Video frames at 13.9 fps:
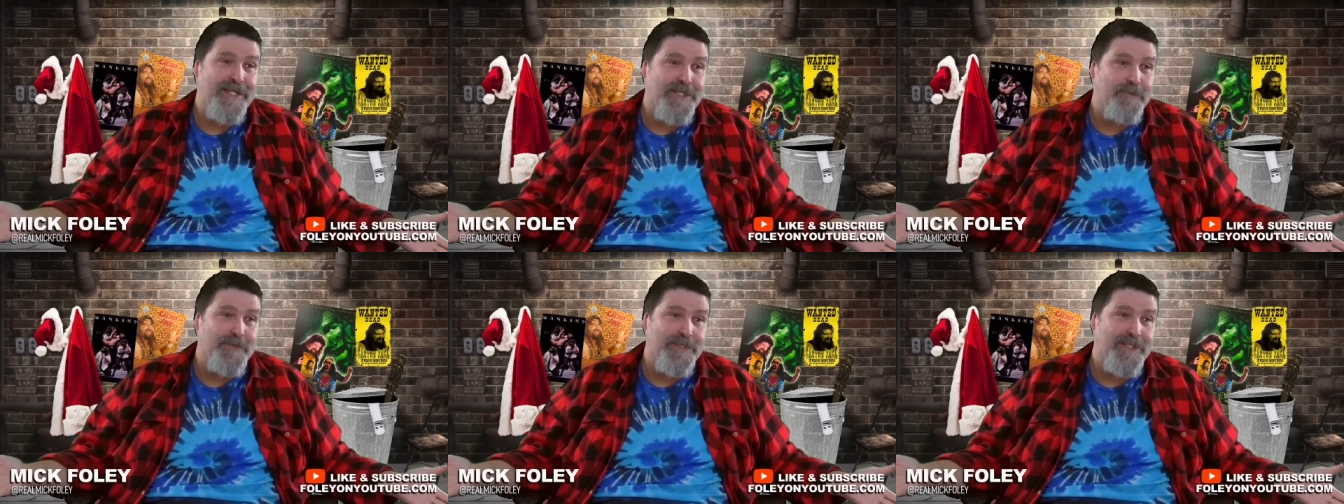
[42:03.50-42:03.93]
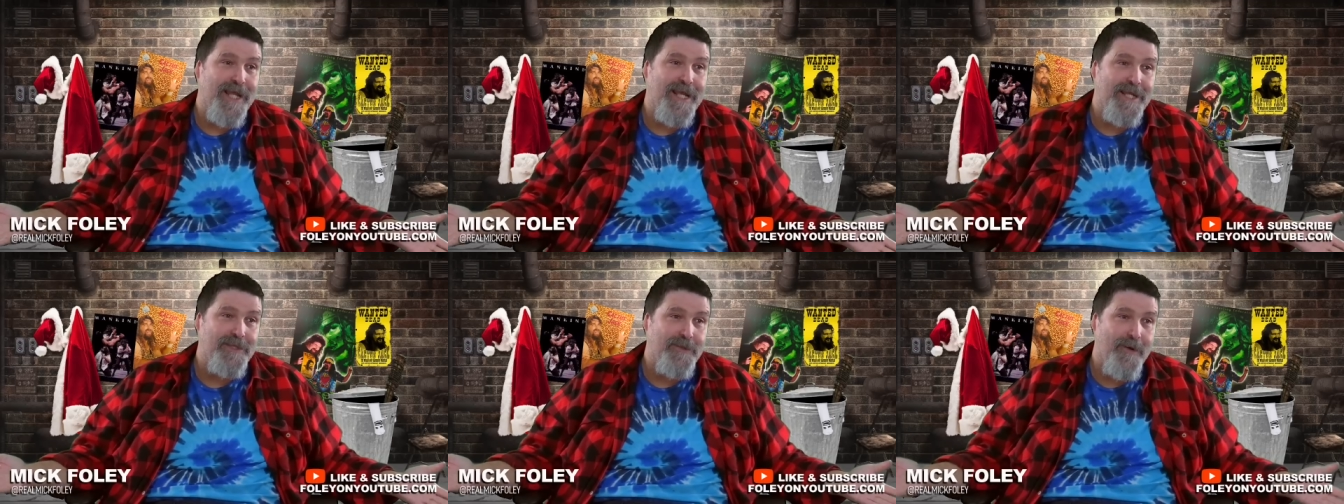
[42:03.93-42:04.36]
was that
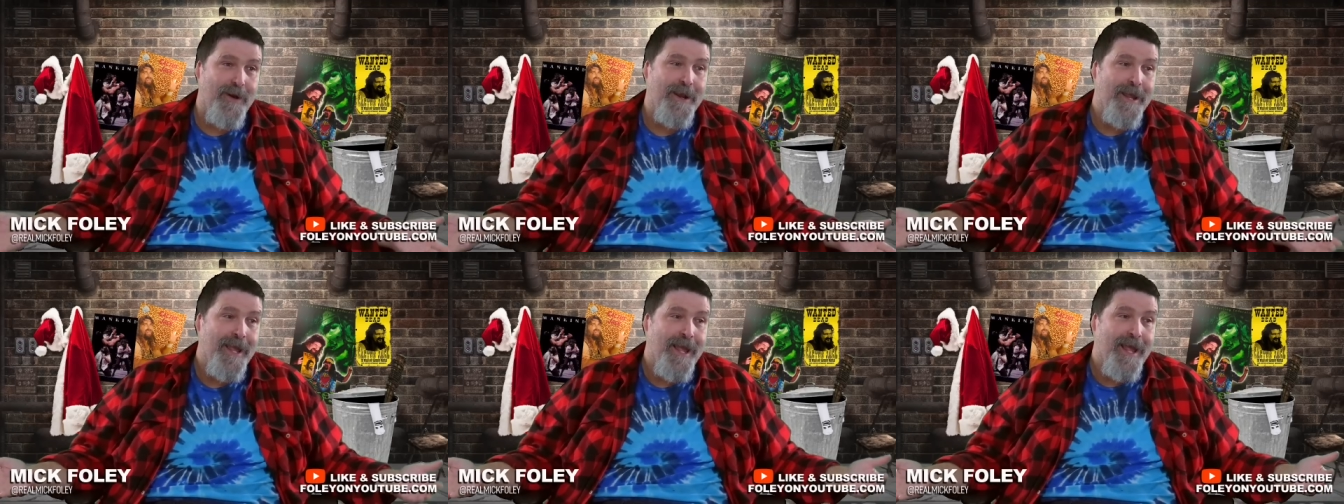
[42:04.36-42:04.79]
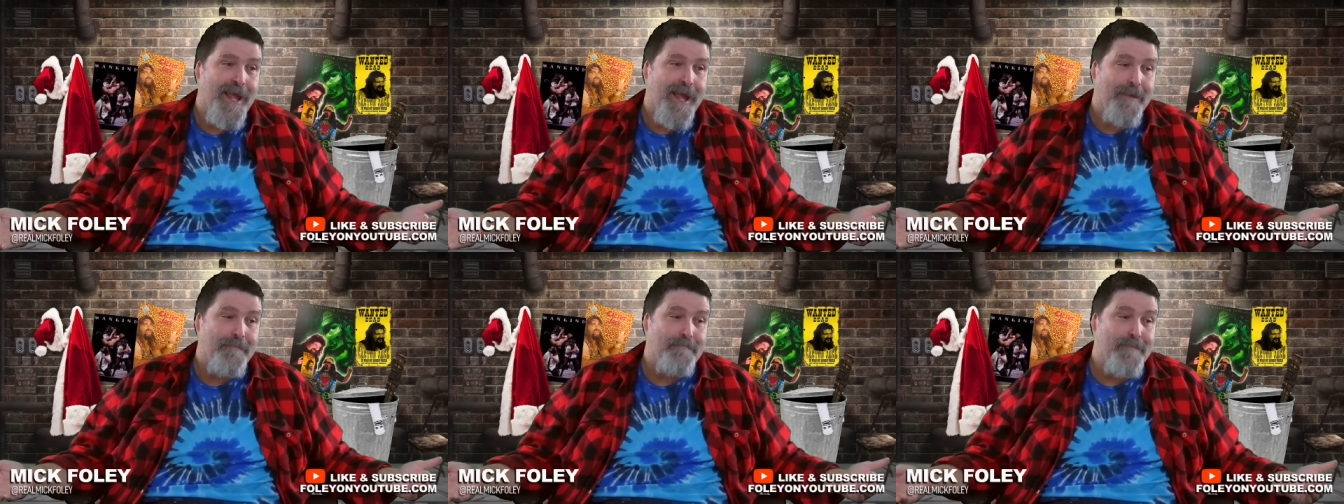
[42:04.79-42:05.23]
he thought
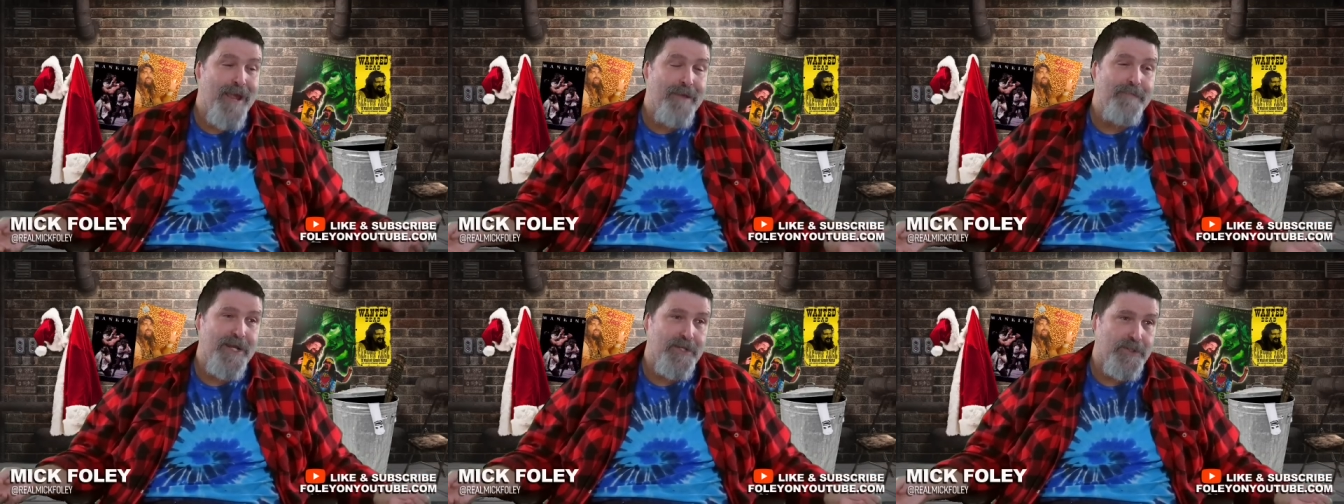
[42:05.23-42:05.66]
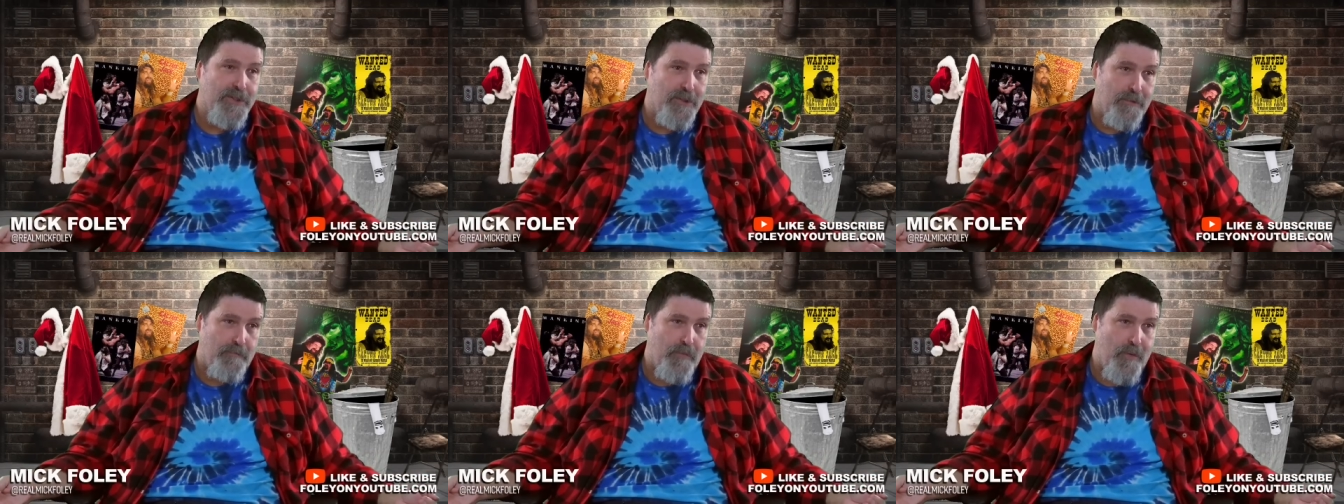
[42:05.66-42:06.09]
maybe at a
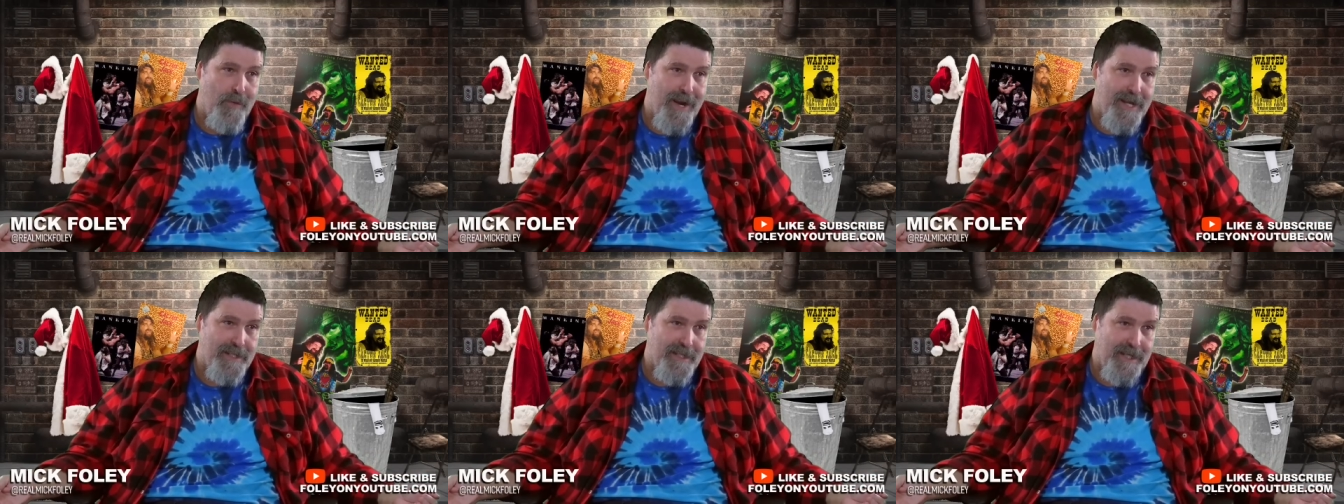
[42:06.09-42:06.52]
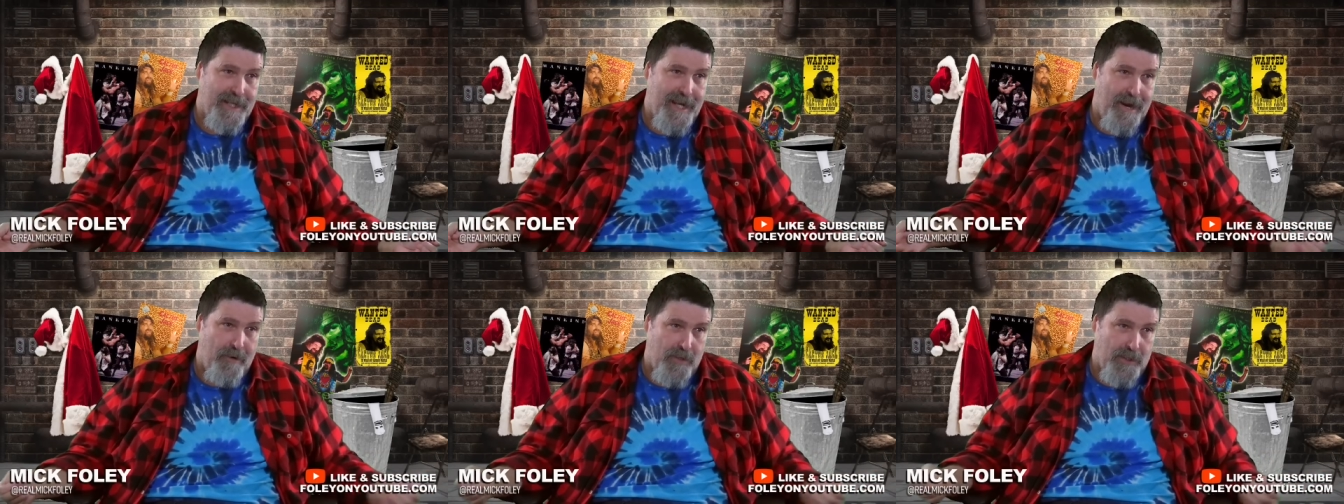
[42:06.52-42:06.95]
certain point the
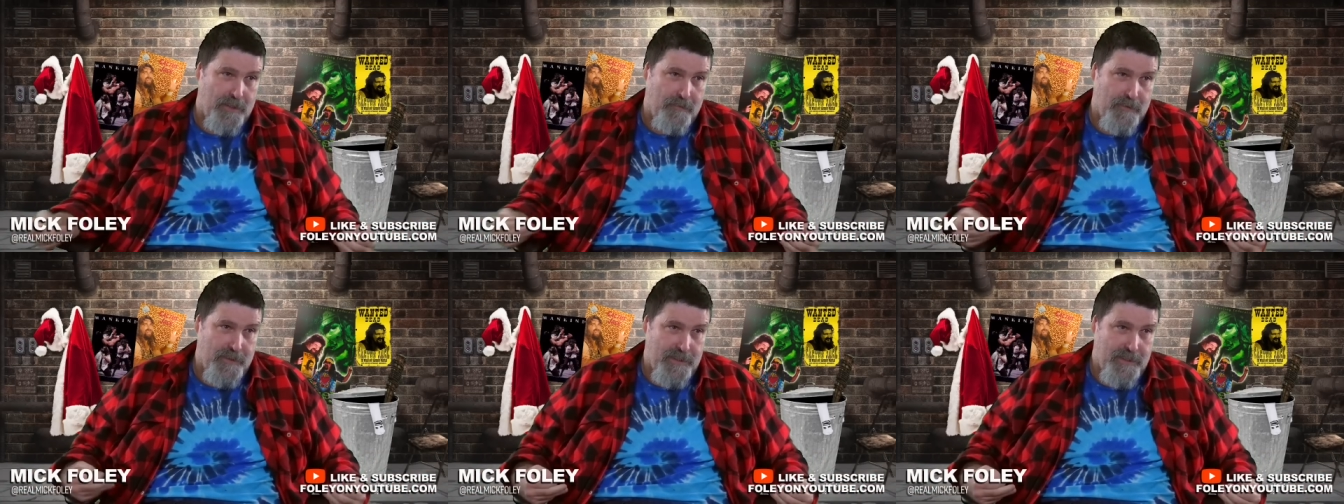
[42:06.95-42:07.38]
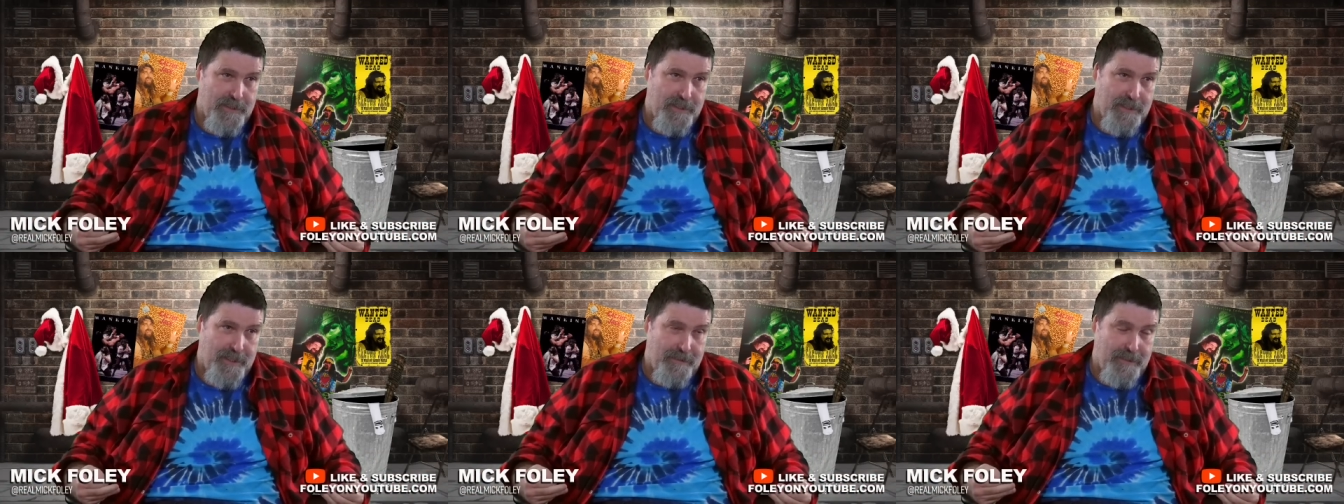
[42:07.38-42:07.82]
character was
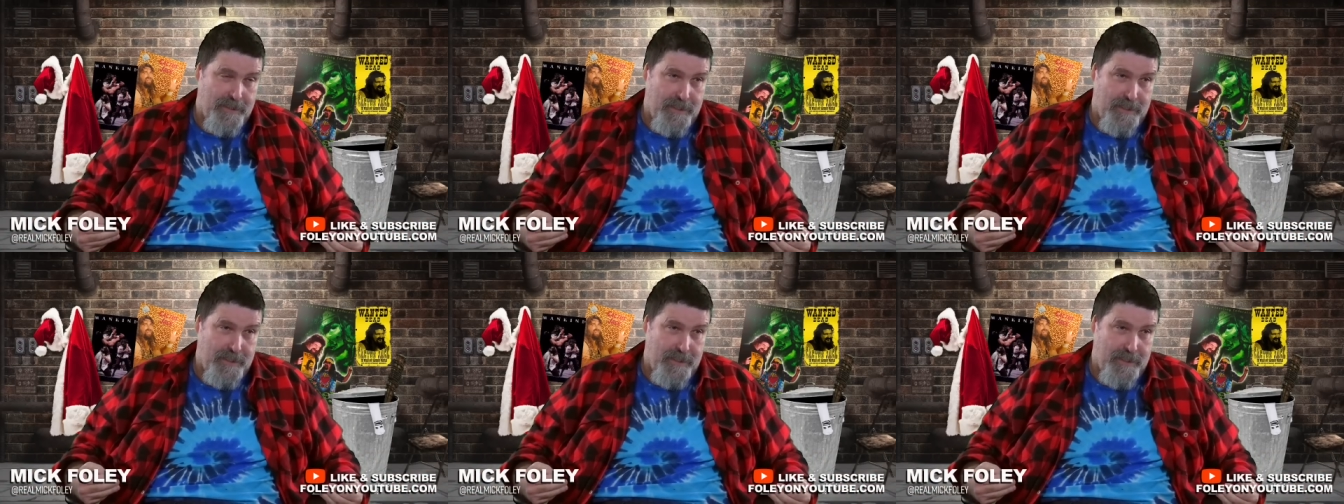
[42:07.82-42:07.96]
uh,